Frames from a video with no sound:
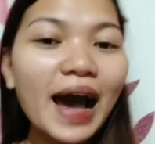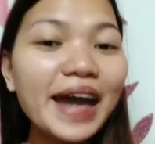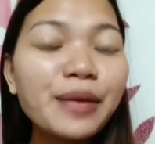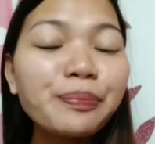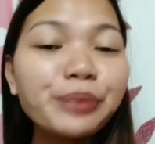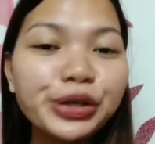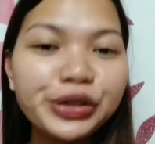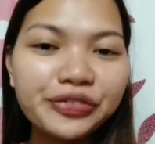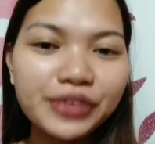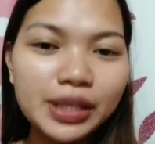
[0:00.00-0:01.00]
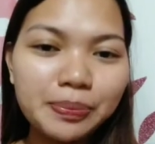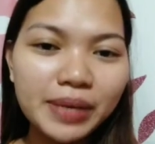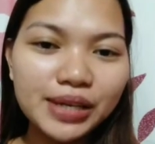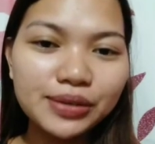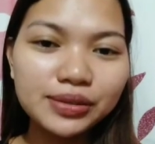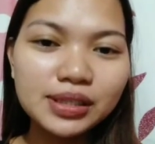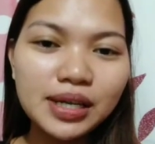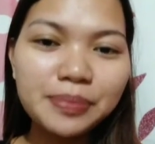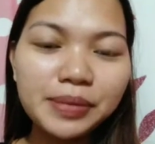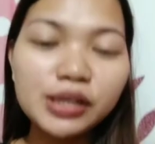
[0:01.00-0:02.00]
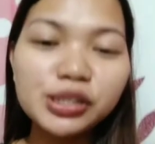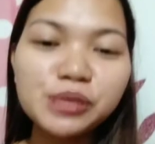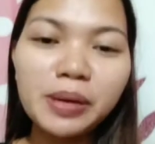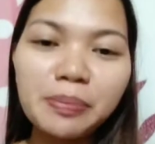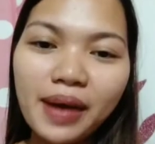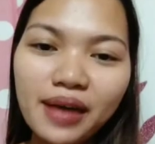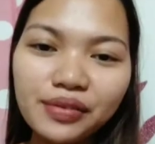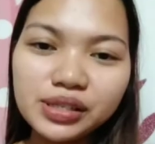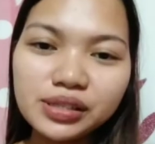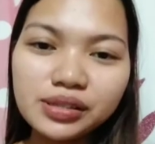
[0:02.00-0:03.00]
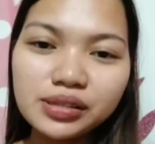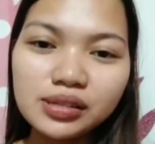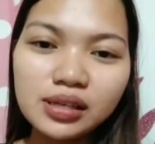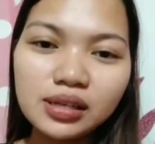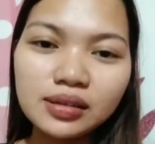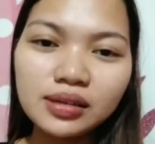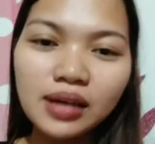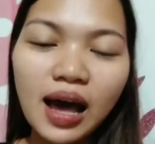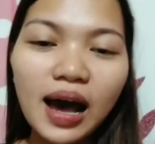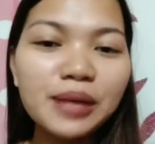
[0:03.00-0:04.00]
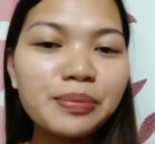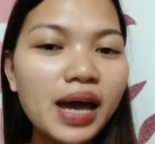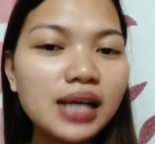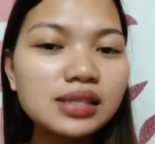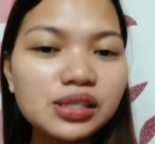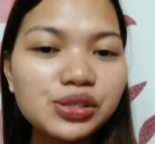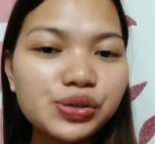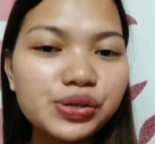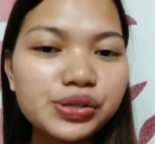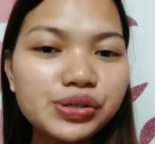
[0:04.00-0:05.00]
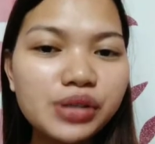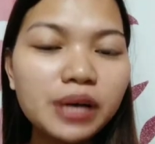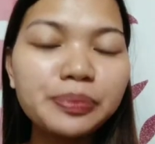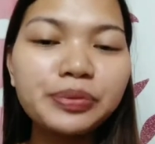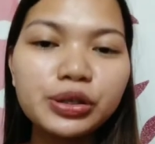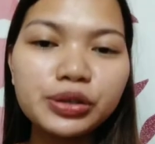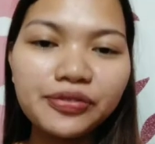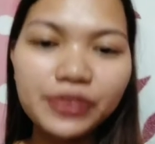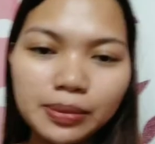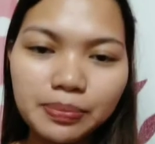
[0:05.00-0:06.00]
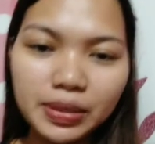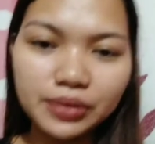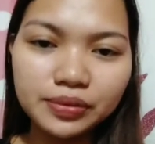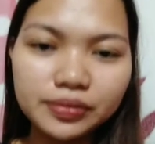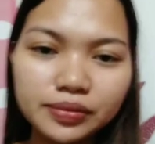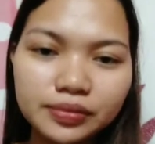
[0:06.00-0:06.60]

I am pure Filipino because my parents and my ancestors are pure Filipino.